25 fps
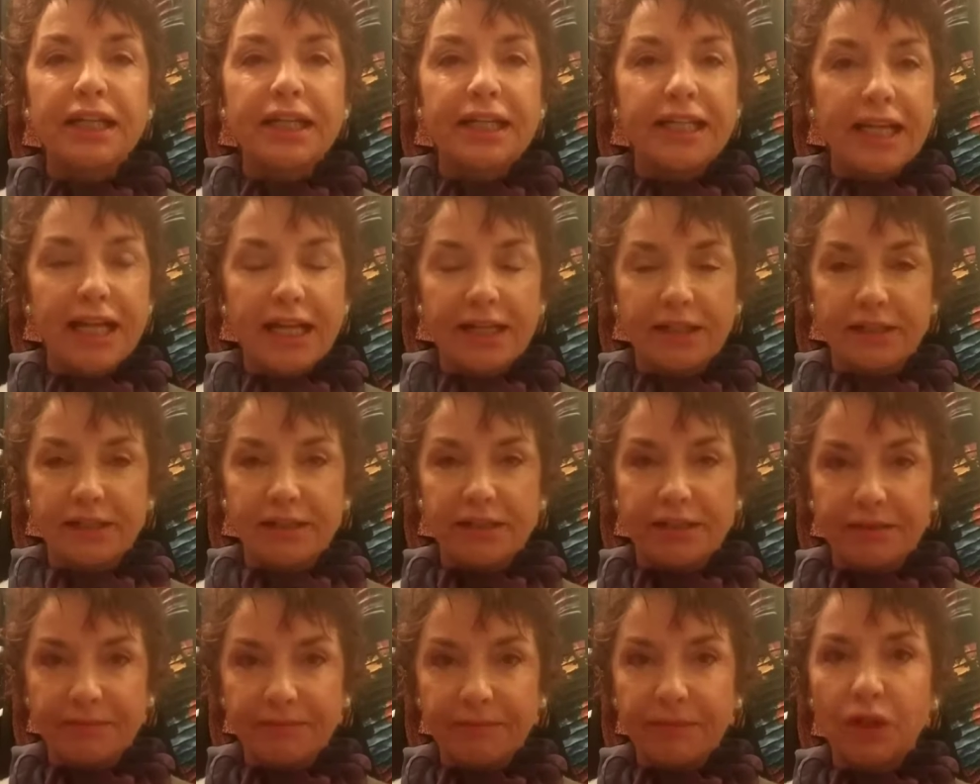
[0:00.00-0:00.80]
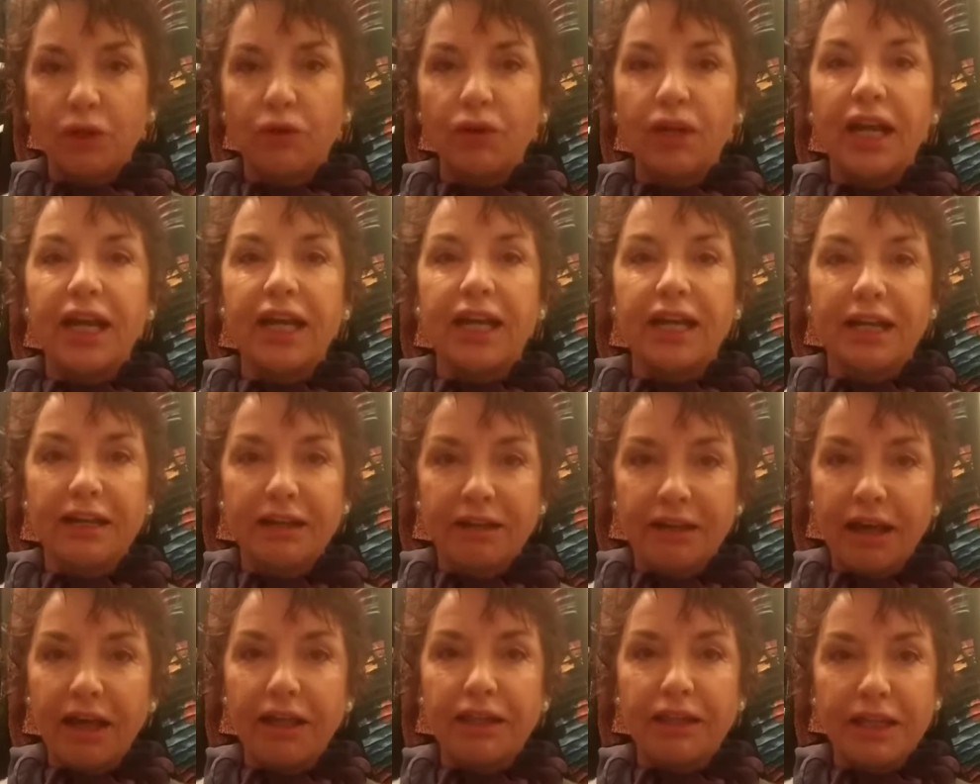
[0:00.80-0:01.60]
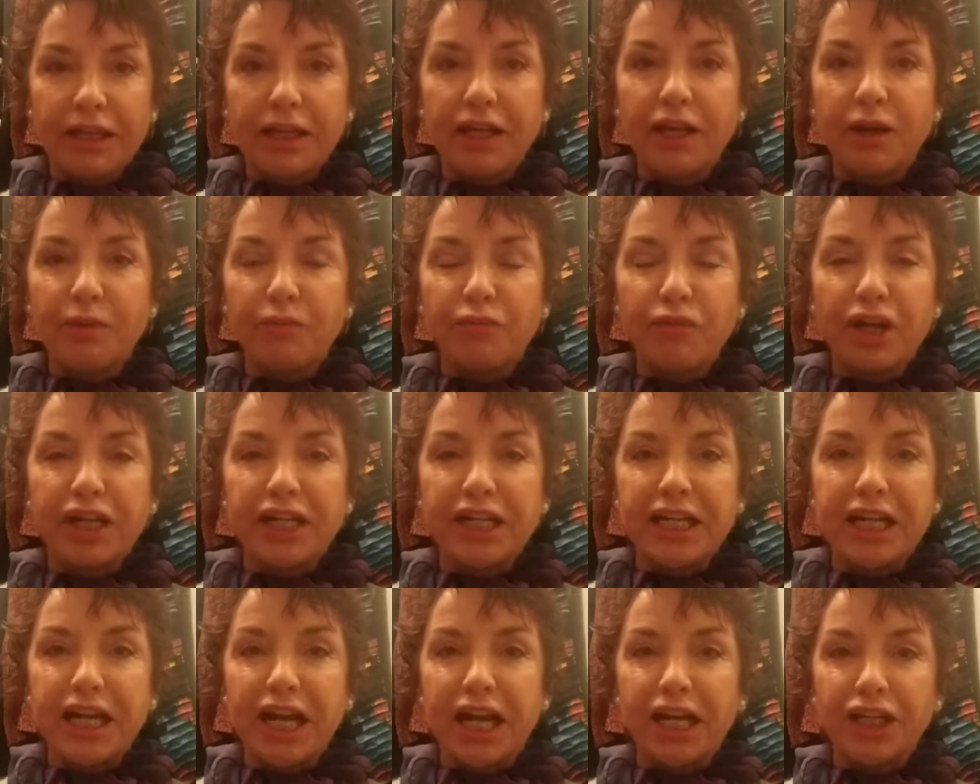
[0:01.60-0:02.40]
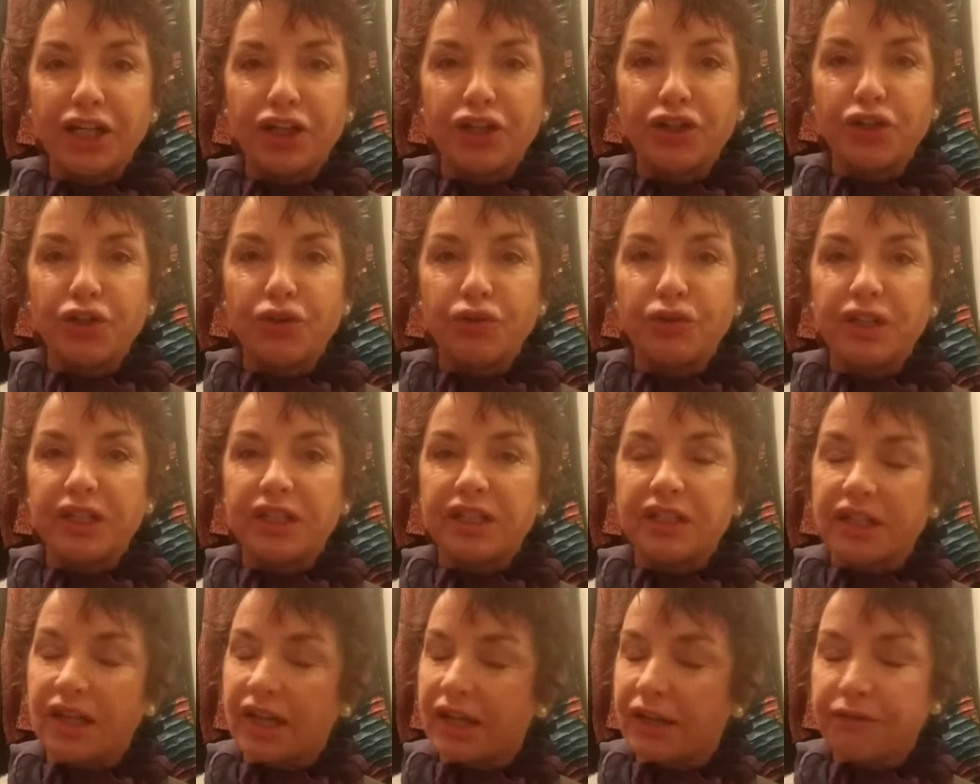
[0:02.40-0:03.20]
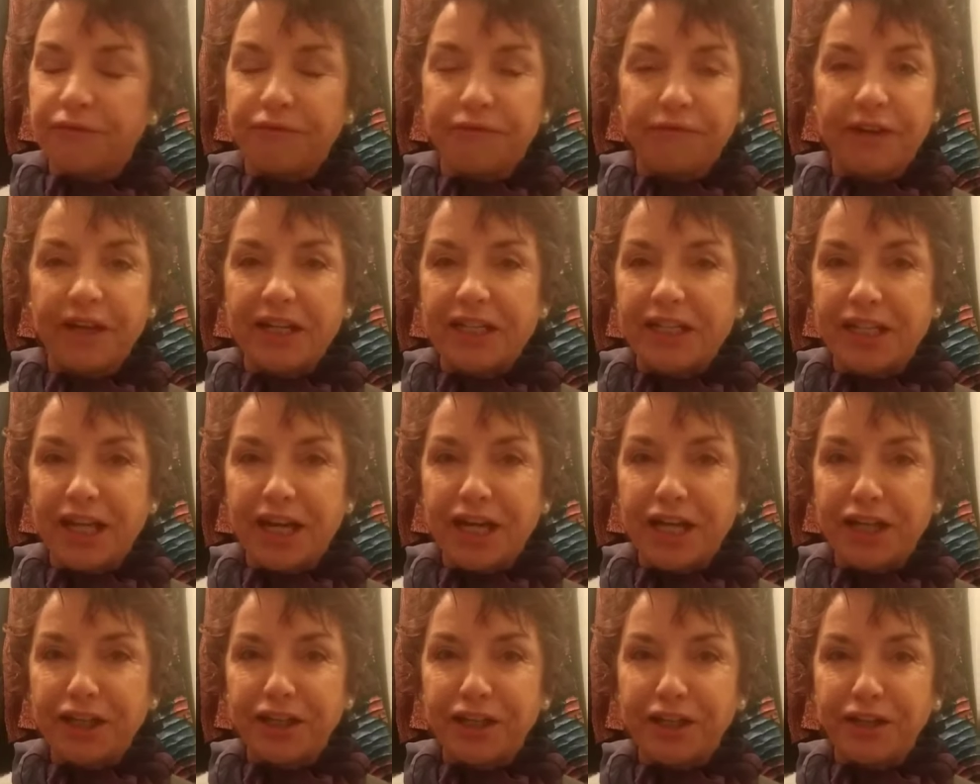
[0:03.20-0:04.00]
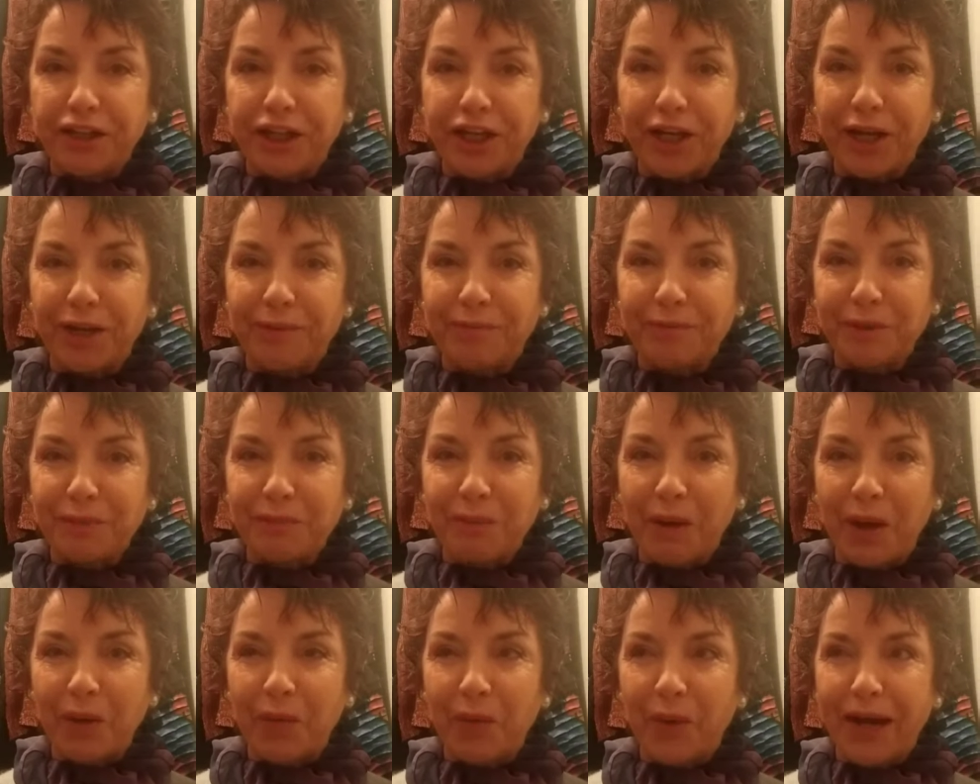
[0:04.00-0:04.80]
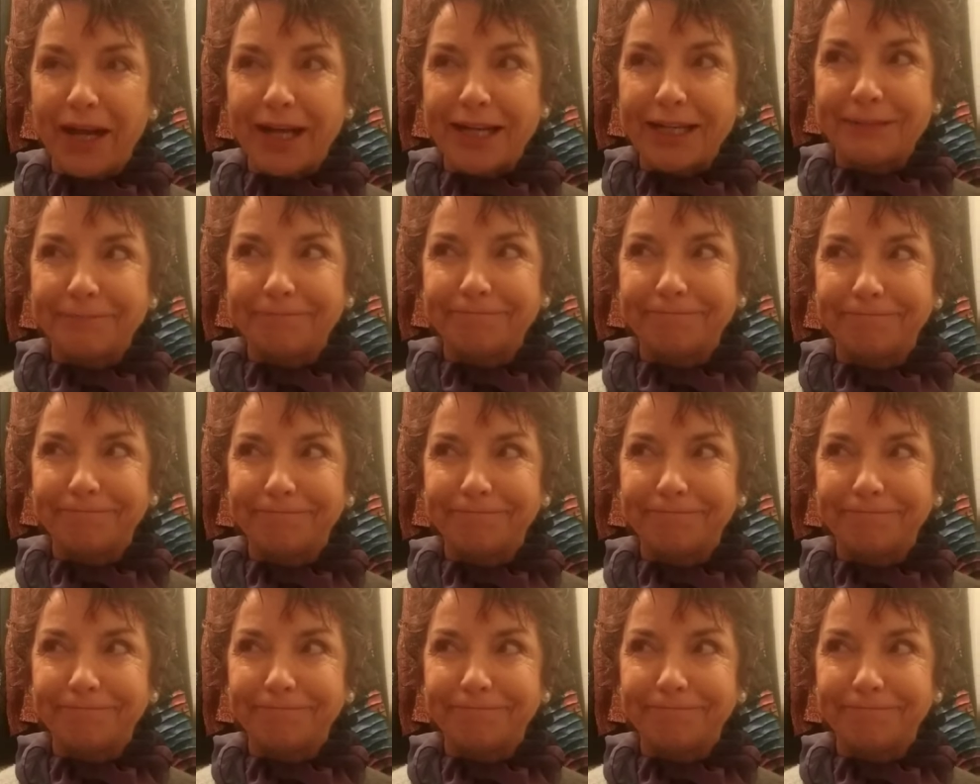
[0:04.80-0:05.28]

Yes, okay, I think I'm ready. I can do this. I can face anything that comes my way,